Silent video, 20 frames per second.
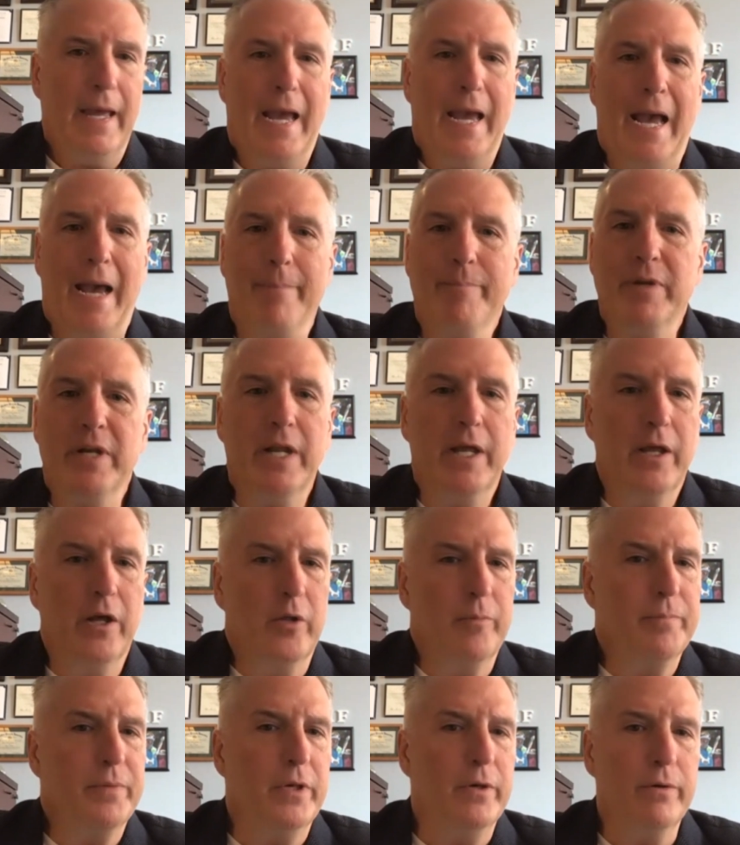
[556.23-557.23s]
Happy to
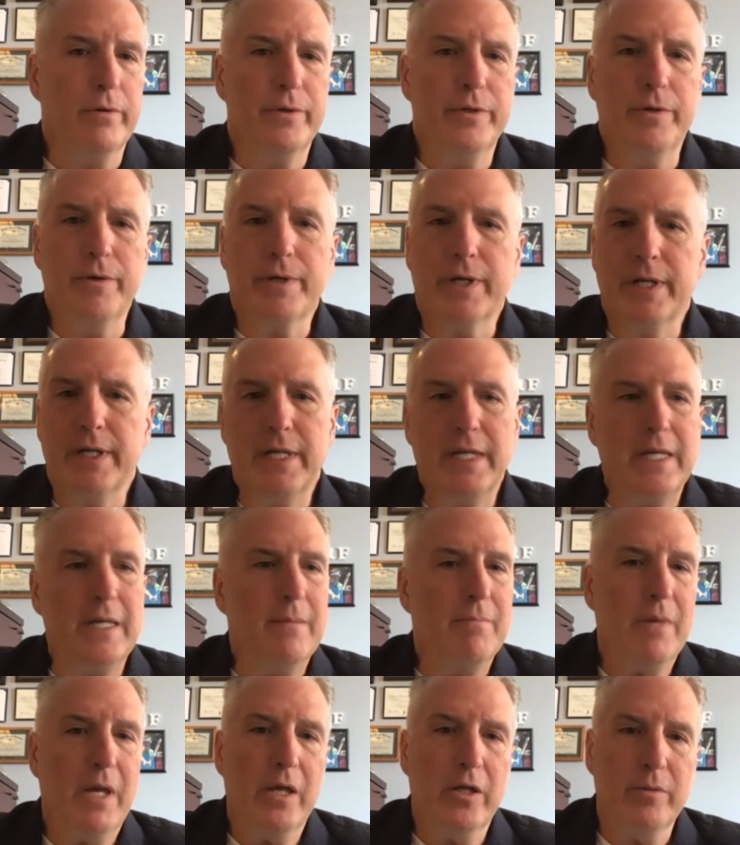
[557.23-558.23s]
help you. You can
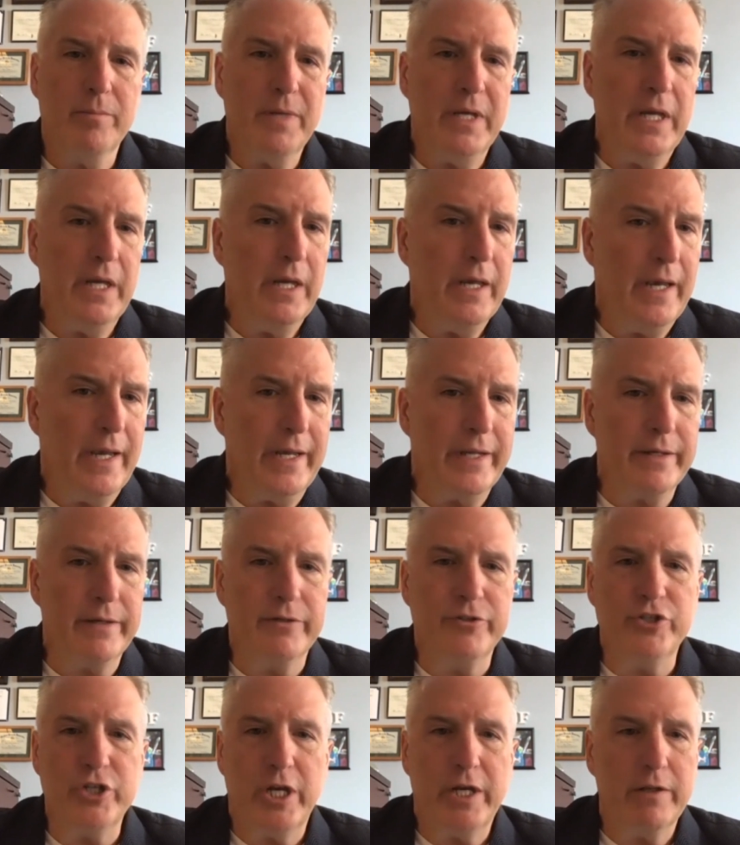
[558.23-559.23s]
email me
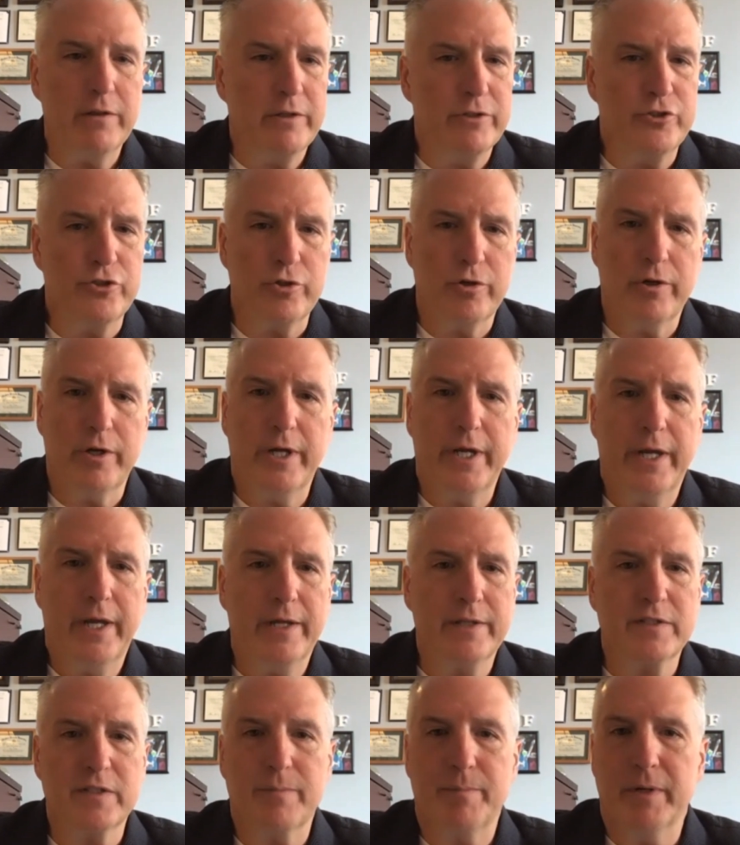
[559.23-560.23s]
at
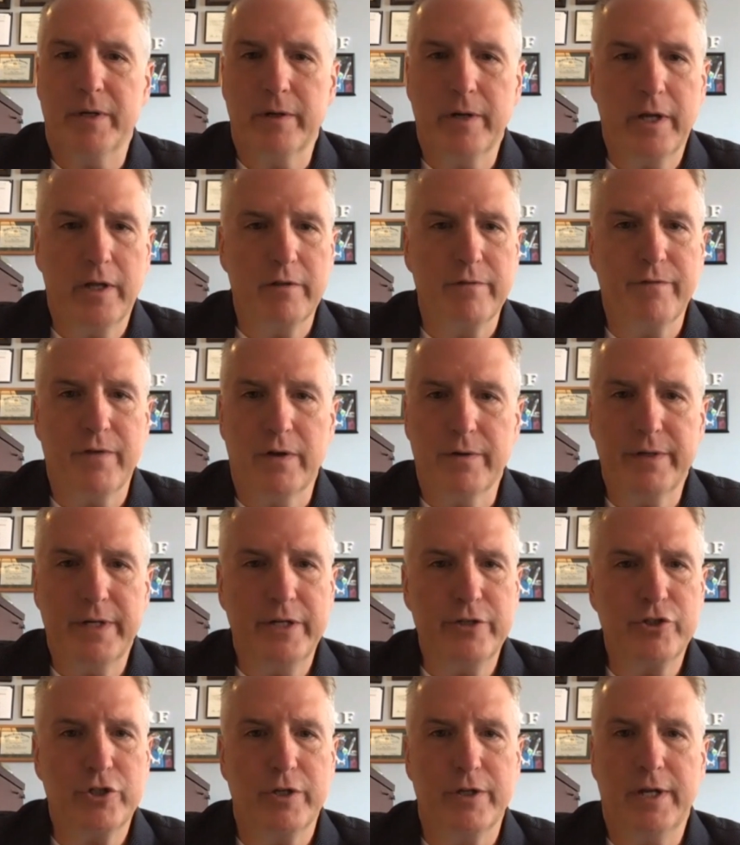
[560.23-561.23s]

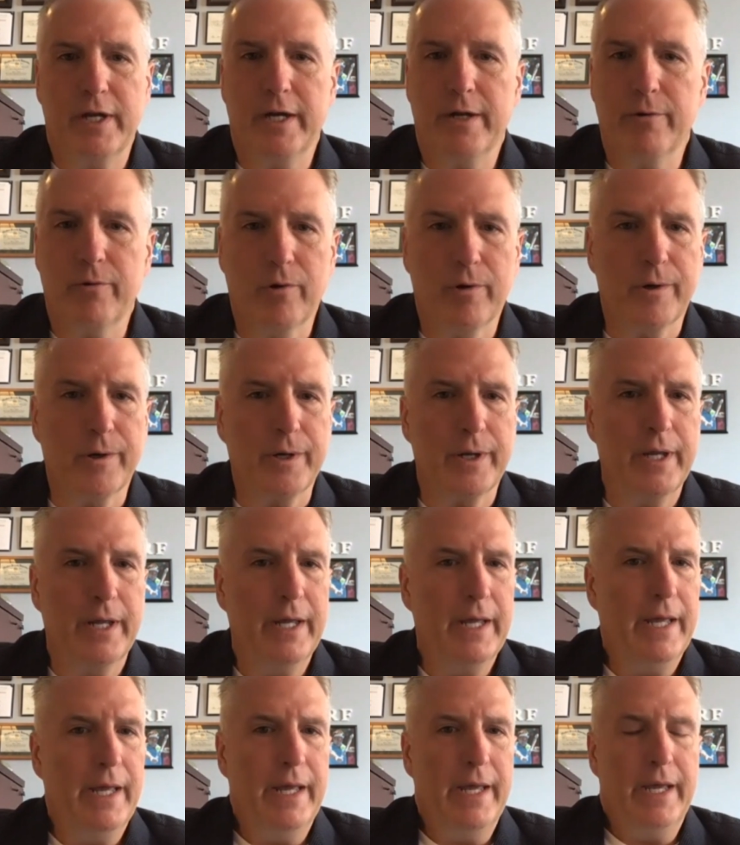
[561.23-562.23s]
jlajoy@superiorhealthfoundation.org,
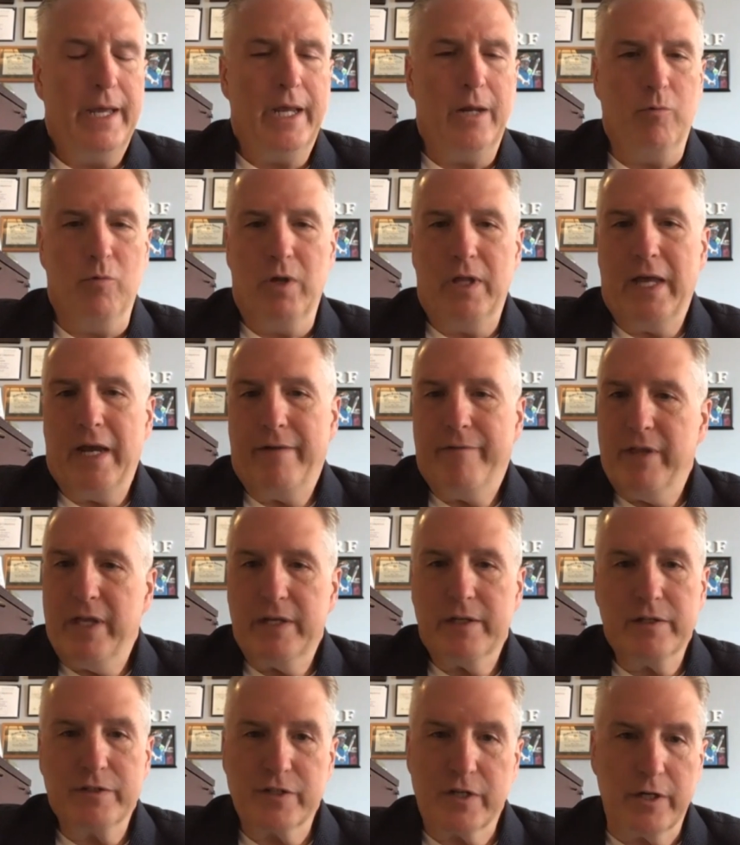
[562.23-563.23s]
and we'll have
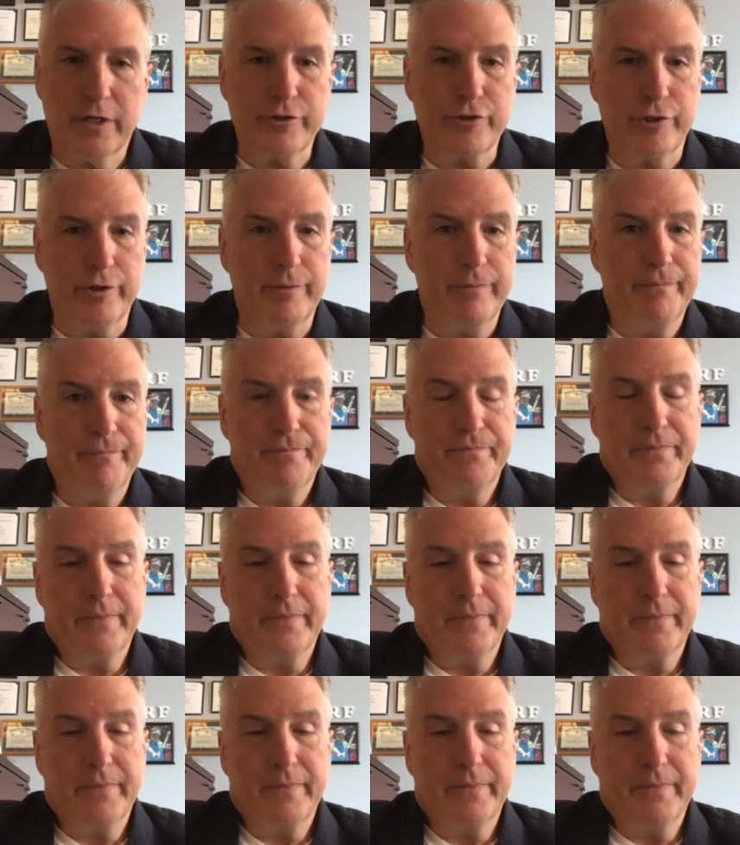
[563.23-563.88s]
that discussion.